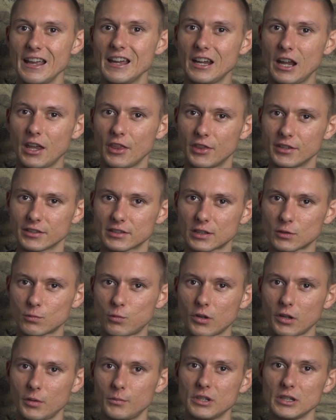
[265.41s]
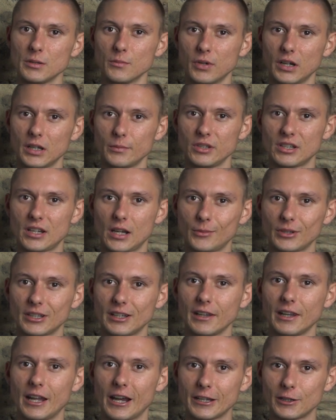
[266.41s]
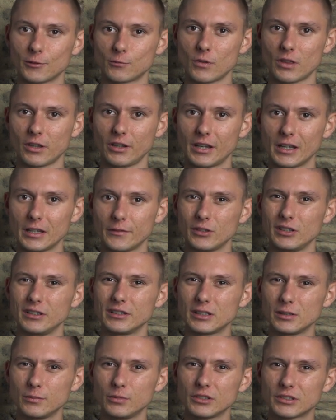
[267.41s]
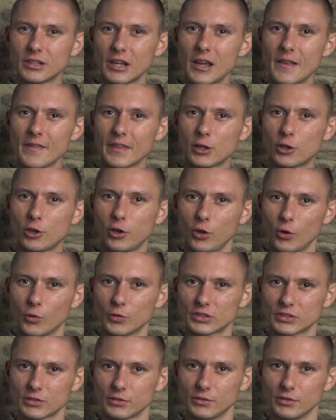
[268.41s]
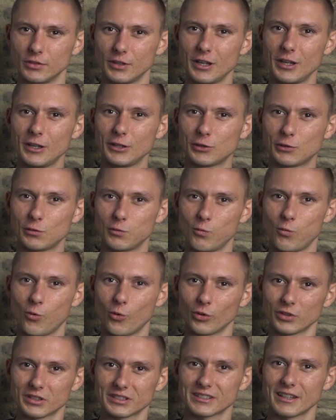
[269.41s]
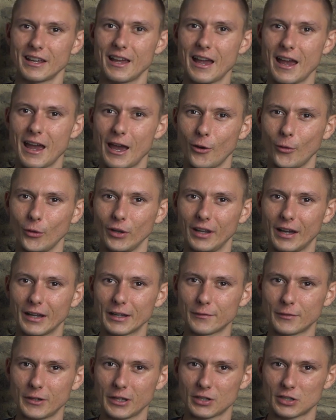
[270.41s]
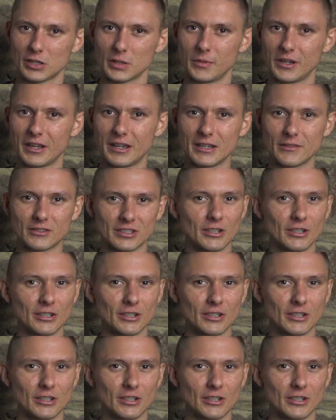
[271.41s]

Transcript: And this is what I mean by becoming aligned with life, a little bit closer towards how life actually behaves.